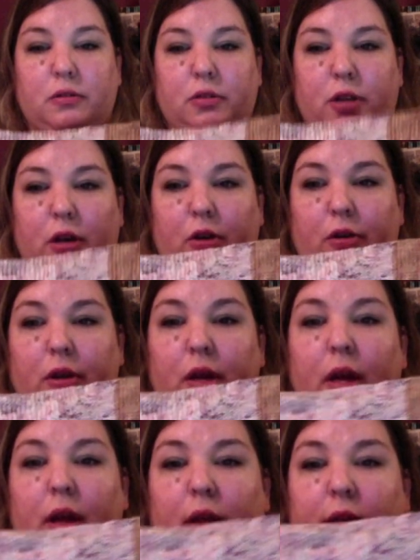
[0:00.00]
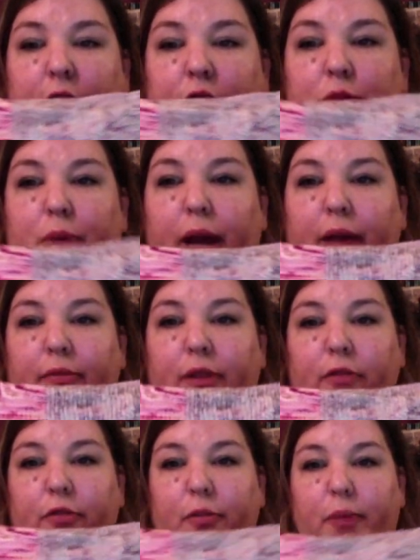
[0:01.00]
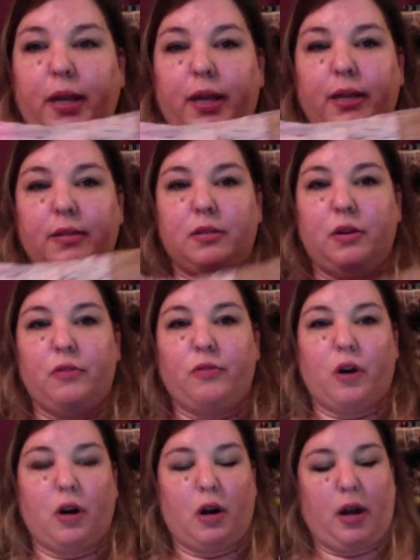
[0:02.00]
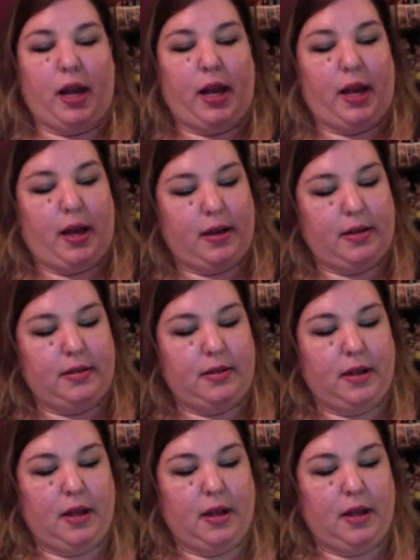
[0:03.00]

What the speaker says: So this is what I have done for my niece so far, and